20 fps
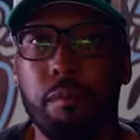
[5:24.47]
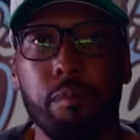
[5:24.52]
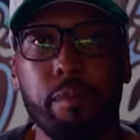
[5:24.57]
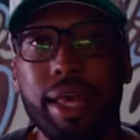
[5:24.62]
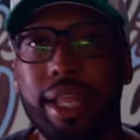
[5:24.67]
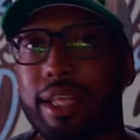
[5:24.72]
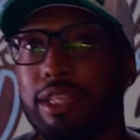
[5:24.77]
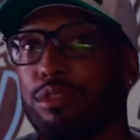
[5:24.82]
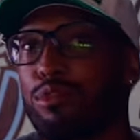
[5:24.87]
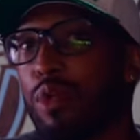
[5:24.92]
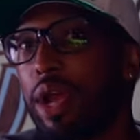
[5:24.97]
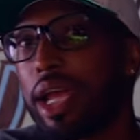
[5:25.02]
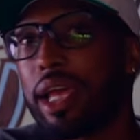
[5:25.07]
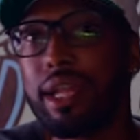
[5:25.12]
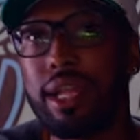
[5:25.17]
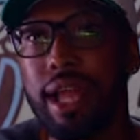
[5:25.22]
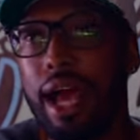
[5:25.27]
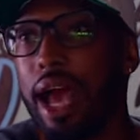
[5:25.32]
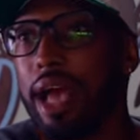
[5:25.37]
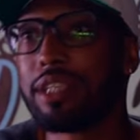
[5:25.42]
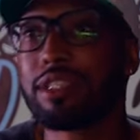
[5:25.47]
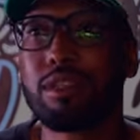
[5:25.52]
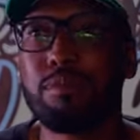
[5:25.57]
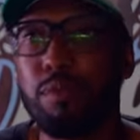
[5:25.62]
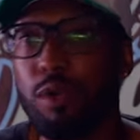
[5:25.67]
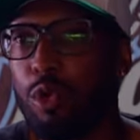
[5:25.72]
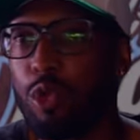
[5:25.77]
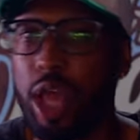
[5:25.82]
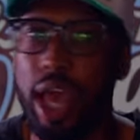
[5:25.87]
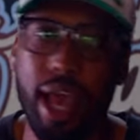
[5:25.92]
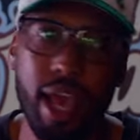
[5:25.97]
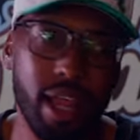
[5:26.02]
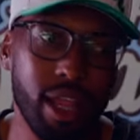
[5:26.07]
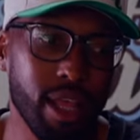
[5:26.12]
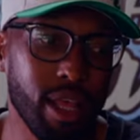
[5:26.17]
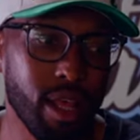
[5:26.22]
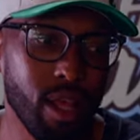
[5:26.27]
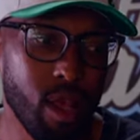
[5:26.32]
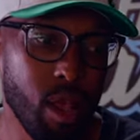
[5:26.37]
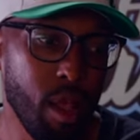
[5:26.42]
Man, it's recognizable that